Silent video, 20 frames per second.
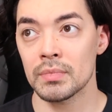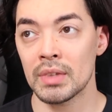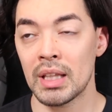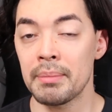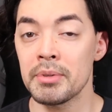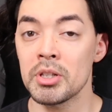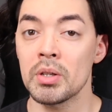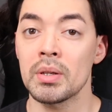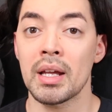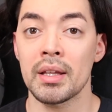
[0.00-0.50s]

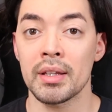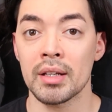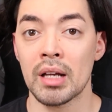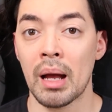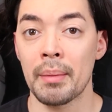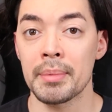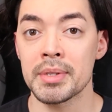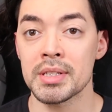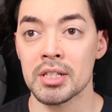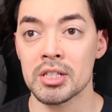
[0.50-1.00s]
let me know down in
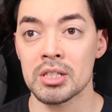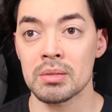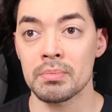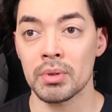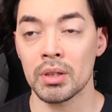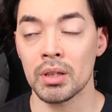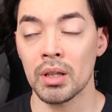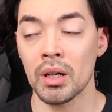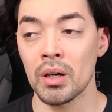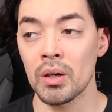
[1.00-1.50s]
the comment
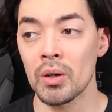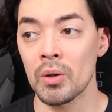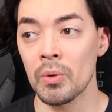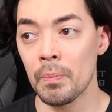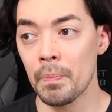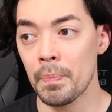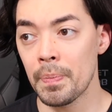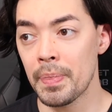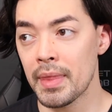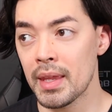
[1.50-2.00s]
section
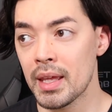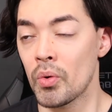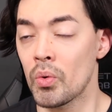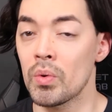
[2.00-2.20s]
below.